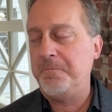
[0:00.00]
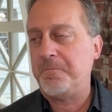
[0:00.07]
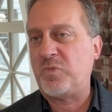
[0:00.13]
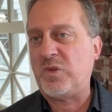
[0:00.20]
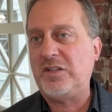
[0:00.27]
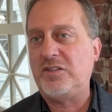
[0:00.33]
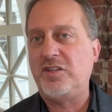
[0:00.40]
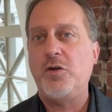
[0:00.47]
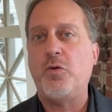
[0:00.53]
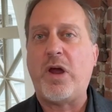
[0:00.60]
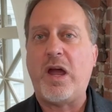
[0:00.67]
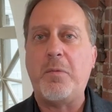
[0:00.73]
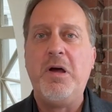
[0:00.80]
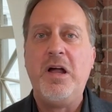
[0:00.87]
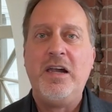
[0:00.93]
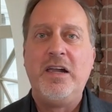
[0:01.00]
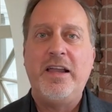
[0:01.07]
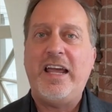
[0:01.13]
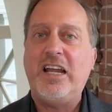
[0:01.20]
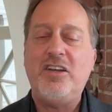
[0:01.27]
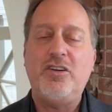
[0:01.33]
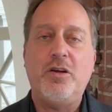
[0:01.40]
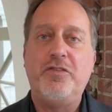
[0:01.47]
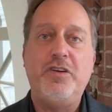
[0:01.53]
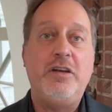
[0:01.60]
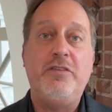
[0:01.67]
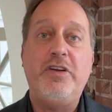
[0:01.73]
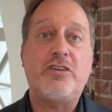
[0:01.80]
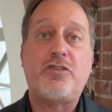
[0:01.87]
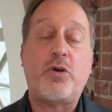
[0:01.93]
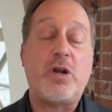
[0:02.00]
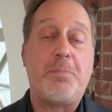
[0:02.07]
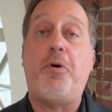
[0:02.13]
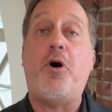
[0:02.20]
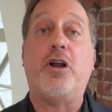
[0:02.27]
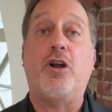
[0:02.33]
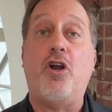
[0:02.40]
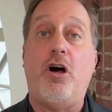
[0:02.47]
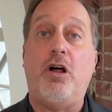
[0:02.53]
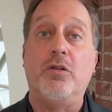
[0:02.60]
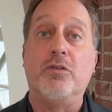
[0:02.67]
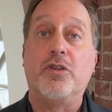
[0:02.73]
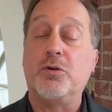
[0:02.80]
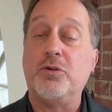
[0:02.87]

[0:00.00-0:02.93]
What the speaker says: DRAM. NVIDIA's already bought it all. There is